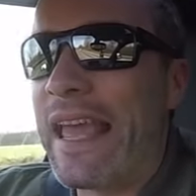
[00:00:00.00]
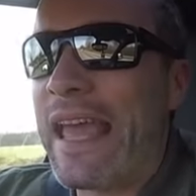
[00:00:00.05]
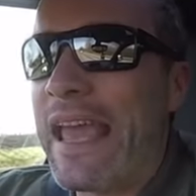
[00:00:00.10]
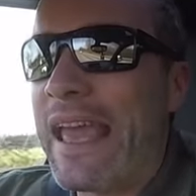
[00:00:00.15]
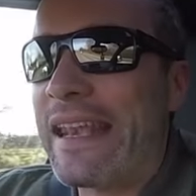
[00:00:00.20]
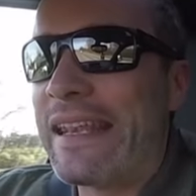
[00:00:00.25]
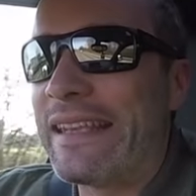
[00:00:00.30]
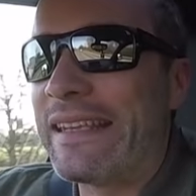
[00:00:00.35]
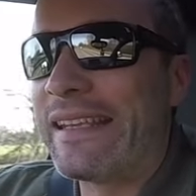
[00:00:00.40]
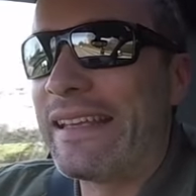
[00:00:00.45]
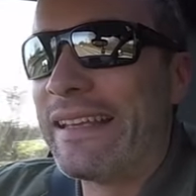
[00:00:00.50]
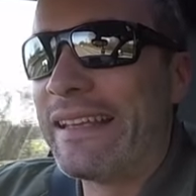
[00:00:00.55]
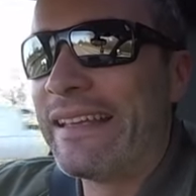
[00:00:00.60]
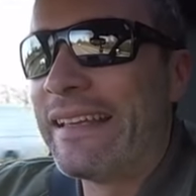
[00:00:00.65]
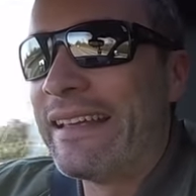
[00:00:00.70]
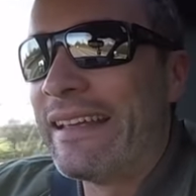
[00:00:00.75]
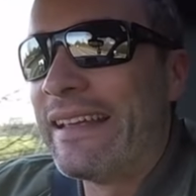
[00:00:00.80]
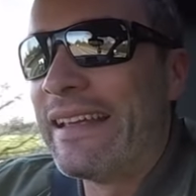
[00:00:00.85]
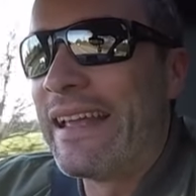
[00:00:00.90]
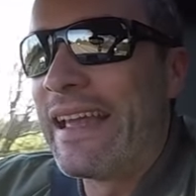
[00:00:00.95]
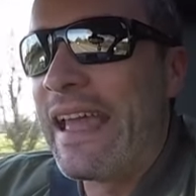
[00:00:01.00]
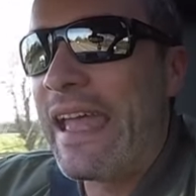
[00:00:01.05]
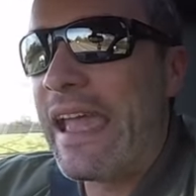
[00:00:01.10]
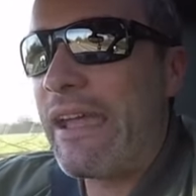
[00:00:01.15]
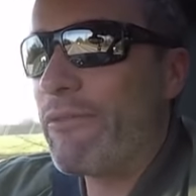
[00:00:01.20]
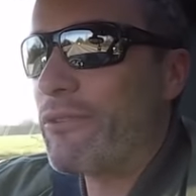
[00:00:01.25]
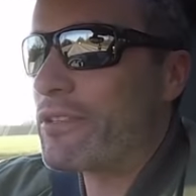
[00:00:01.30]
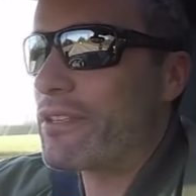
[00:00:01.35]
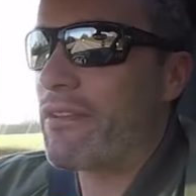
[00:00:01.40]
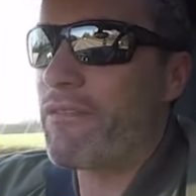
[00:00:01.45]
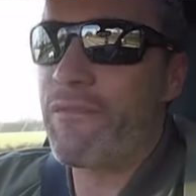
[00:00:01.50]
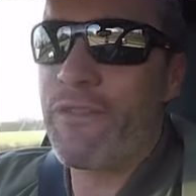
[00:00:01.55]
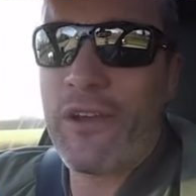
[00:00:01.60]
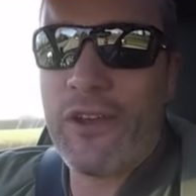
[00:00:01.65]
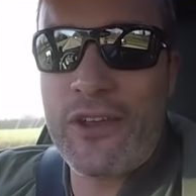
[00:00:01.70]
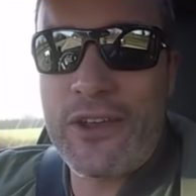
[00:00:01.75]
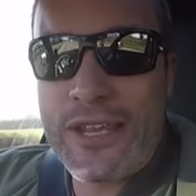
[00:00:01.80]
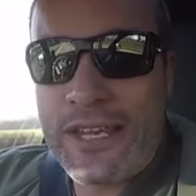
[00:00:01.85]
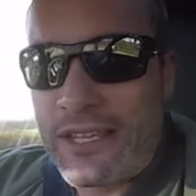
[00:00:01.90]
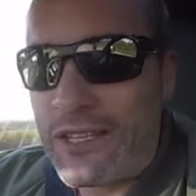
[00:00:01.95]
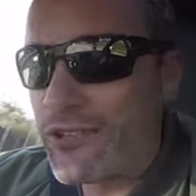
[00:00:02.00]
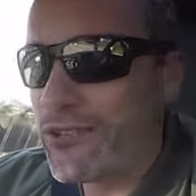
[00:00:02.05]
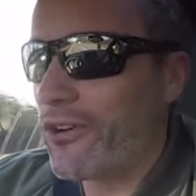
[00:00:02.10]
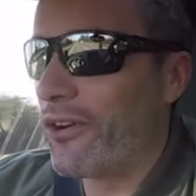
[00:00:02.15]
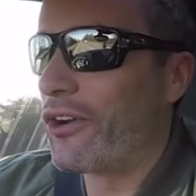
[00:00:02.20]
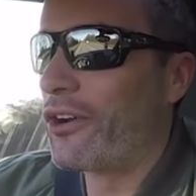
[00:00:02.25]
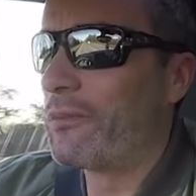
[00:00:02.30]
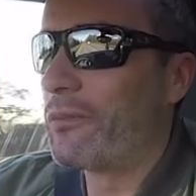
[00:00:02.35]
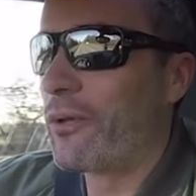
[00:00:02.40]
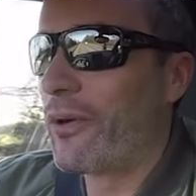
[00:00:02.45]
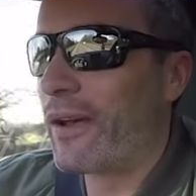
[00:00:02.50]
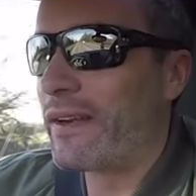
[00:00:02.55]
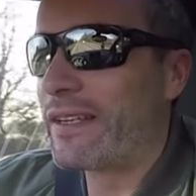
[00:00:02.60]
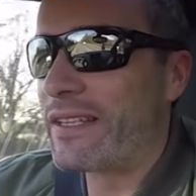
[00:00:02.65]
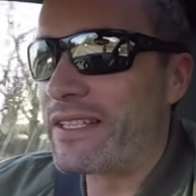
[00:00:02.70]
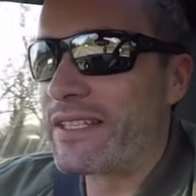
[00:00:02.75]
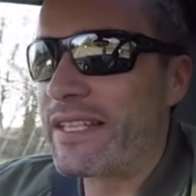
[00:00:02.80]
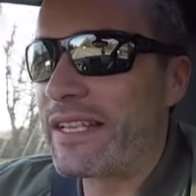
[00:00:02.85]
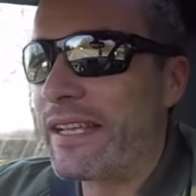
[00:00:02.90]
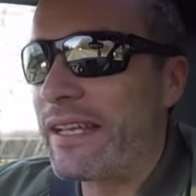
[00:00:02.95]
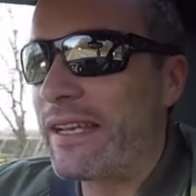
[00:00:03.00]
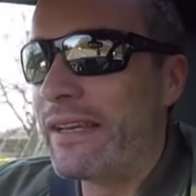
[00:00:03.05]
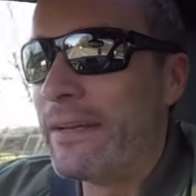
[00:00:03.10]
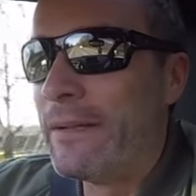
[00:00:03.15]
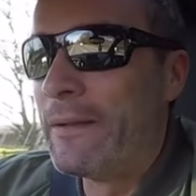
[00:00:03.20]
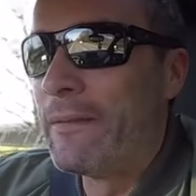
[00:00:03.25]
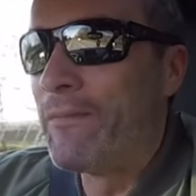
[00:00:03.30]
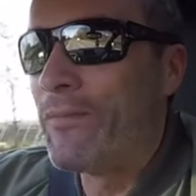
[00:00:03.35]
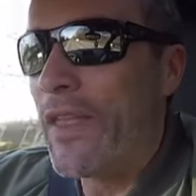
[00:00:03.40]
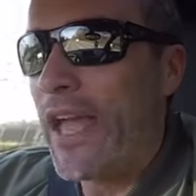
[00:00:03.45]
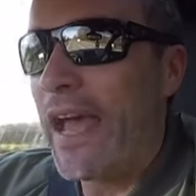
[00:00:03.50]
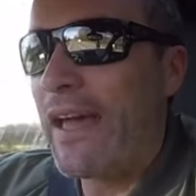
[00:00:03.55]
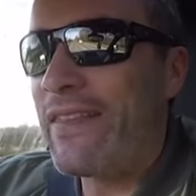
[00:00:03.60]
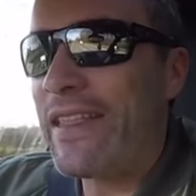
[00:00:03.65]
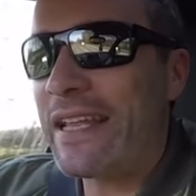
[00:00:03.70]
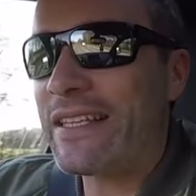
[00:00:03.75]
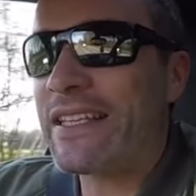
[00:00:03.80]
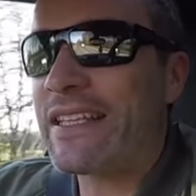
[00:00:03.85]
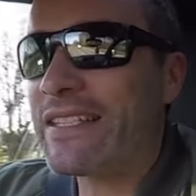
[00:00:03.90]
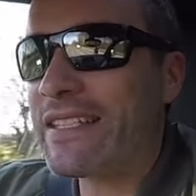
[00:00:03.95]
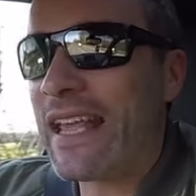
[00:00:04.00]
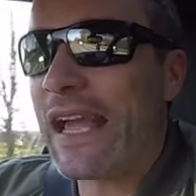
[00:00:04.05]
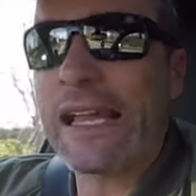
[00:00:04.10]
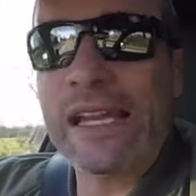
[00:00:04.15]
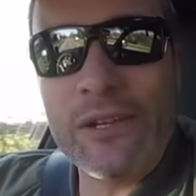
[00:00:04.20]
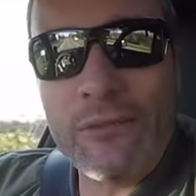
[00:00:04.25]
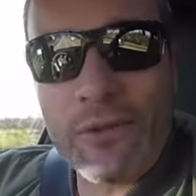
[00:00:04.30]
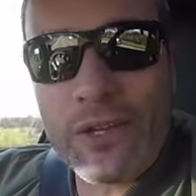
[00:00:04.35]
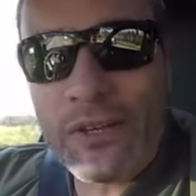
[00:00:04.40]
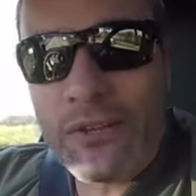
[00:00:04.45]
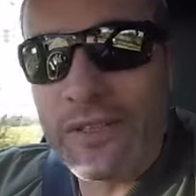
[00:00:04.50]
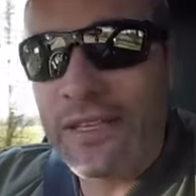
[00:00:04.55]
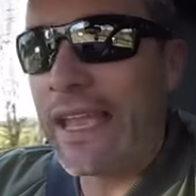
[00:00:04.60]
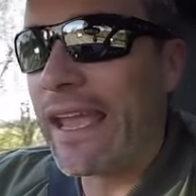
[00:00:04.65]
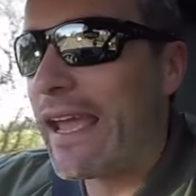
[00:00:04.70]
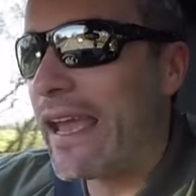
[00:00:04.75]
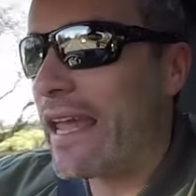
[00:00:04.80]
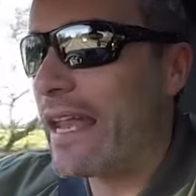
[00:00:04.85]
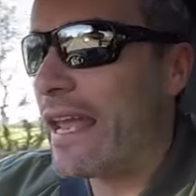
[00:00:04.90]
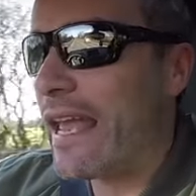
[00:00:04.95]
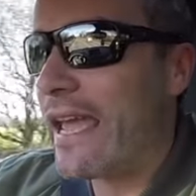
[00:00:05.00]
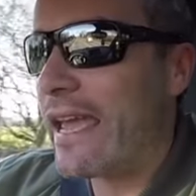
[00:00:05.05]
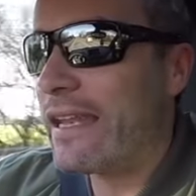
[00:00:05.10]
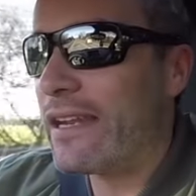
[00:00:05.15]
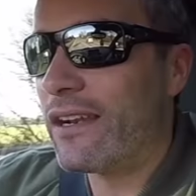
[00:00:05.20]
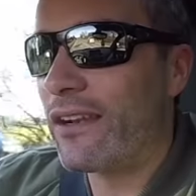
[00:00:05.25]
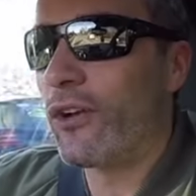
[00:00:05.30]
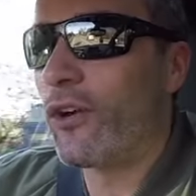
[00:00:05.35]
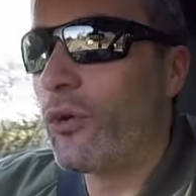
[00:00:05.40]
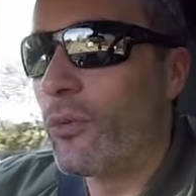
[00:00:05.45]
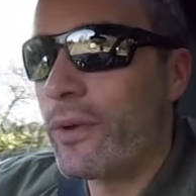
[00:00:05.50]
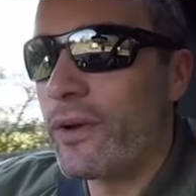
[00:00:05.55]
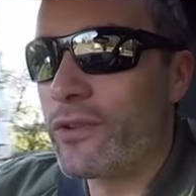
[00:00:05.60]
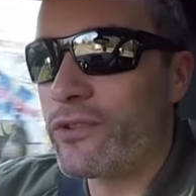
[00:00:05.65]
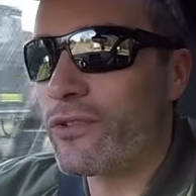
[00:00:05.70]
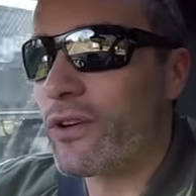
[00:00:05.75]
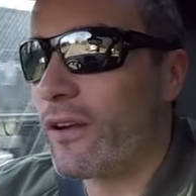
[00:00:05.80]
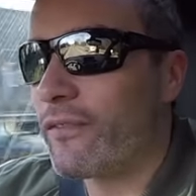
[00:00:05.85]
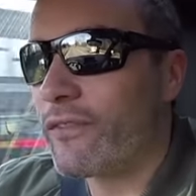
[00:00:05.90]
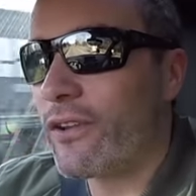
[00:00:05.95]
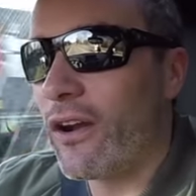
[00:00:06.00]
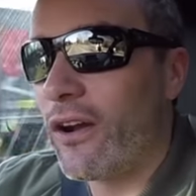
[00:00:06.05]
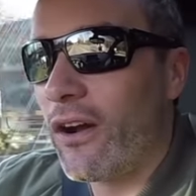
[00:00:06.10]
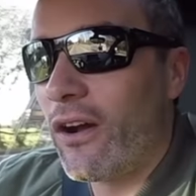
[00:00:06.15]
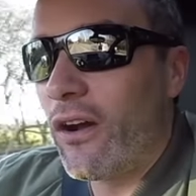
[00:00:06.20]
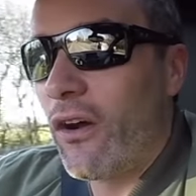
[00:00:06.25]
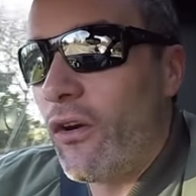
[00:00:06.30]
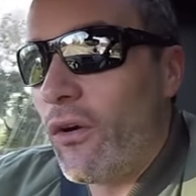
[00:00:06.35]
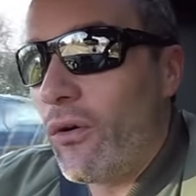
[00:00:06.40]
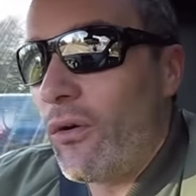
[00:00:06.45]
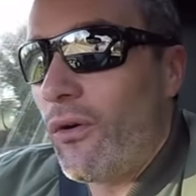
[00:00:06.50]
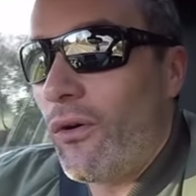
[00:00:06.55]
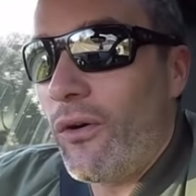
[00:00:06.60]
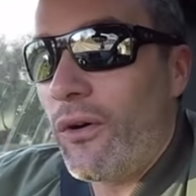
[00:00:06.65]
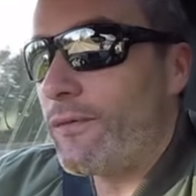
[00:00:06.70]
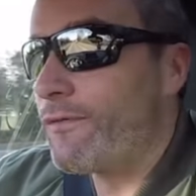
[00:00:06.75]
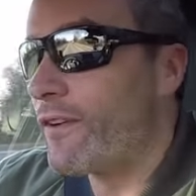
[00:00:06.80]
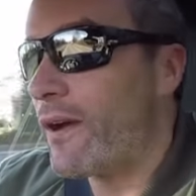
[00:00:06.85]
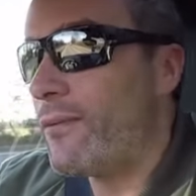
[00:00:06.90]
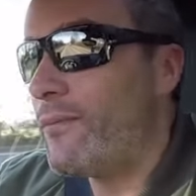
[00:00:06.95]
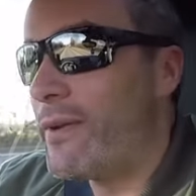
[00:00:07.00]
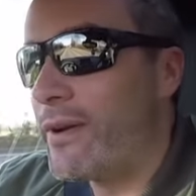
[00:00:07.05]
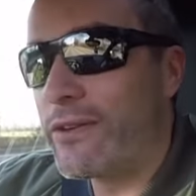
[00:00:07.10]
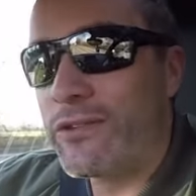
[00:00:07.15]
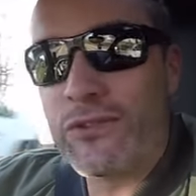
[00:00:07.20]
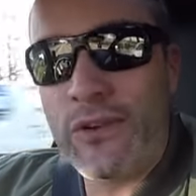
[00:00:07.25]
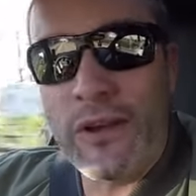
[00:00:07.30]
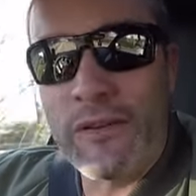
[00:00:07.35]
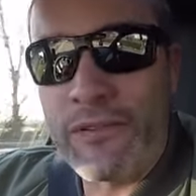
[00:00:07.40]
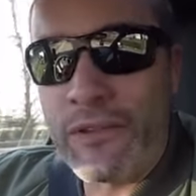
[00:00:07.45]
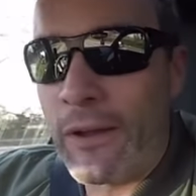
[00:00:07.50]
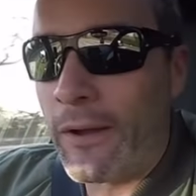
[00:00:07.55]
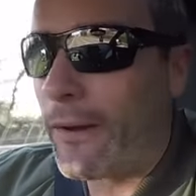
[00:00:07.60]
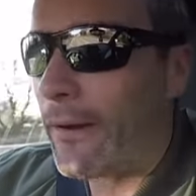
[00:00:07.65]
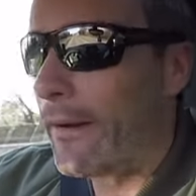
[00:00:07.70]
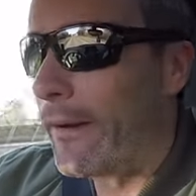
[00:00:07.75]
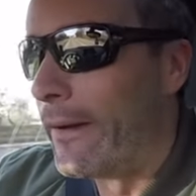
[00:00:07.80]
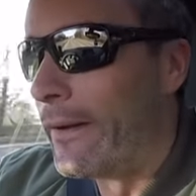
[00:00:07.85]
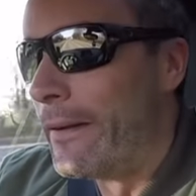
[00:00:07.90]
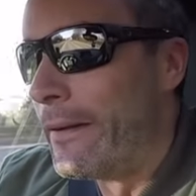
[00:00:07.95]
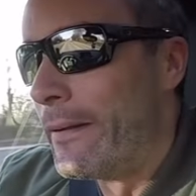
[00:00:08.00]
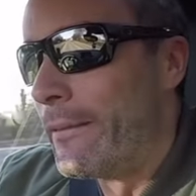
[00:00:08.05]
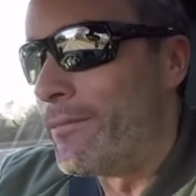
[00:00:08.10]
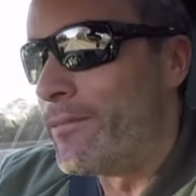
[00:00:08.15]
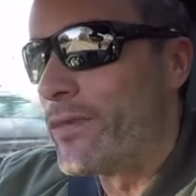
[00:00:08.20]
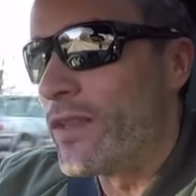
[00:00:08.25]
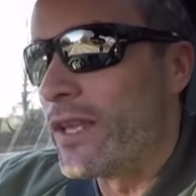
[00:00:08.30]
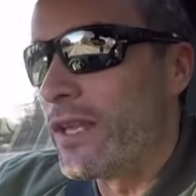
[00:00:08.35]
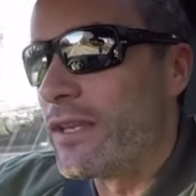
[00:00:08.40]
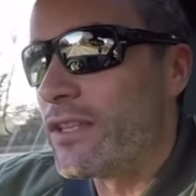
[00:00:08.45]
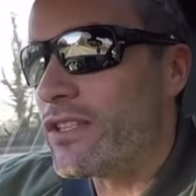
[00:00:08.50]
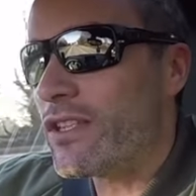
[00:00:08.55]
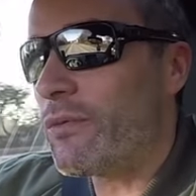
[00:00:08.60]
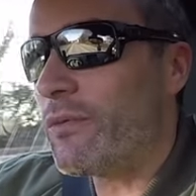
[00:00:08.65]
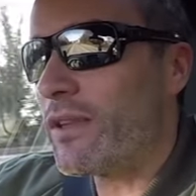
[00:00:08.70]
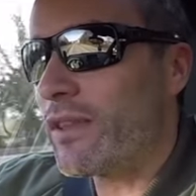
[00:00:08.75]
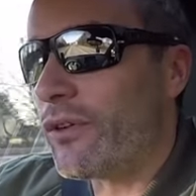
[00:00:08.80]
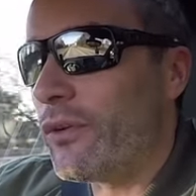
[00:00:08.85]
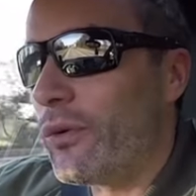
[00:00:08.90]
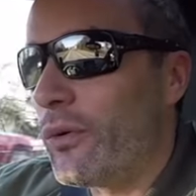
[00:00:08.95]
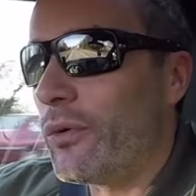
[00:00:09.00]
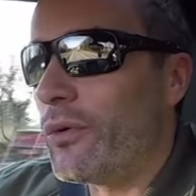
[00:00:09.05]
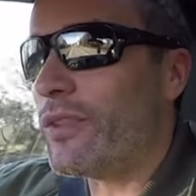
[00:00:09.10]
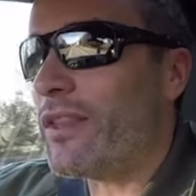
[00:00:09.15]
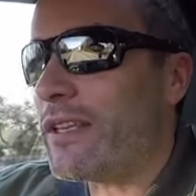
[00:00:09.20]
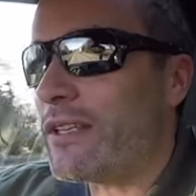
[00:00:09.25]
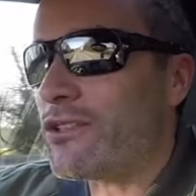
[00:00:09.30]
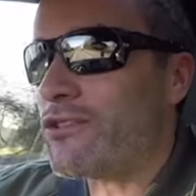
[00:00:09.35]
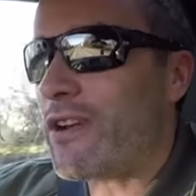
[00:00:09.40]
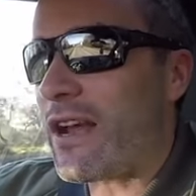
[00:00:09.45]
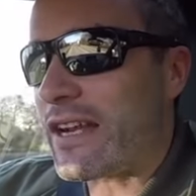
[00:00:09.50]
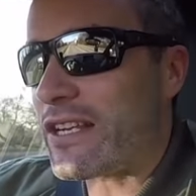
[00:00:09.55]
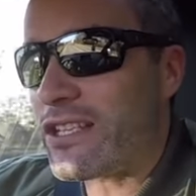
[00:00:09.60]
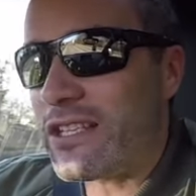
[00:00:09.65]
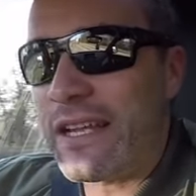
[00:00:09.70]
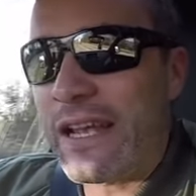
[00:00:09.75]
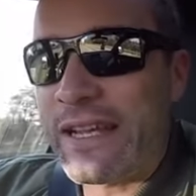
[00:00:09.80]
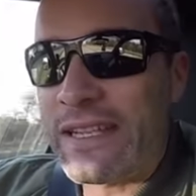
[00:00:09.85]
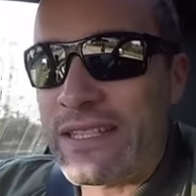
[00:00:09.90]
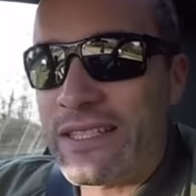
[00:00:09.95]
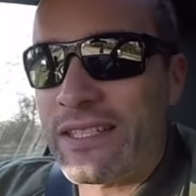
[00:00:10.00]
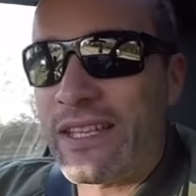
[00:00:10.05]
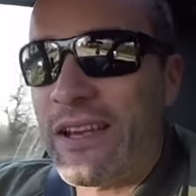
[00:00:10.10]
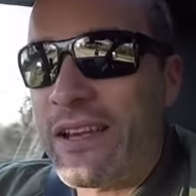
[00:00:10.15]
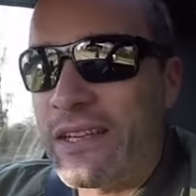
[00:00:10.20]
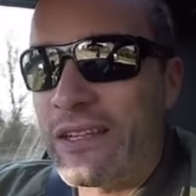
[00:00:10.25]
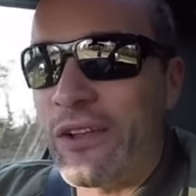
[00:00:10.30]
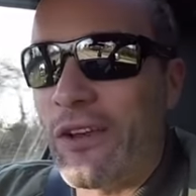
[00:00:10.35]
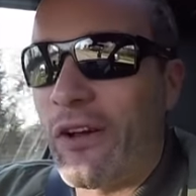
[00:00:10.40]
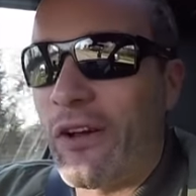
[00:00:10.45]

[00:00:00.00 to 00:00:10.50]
then, it was a very controllable understeer, and that's exactly what you'd get in an all-wheel drive car or a front-wheel drive car. So with all the traction aids turned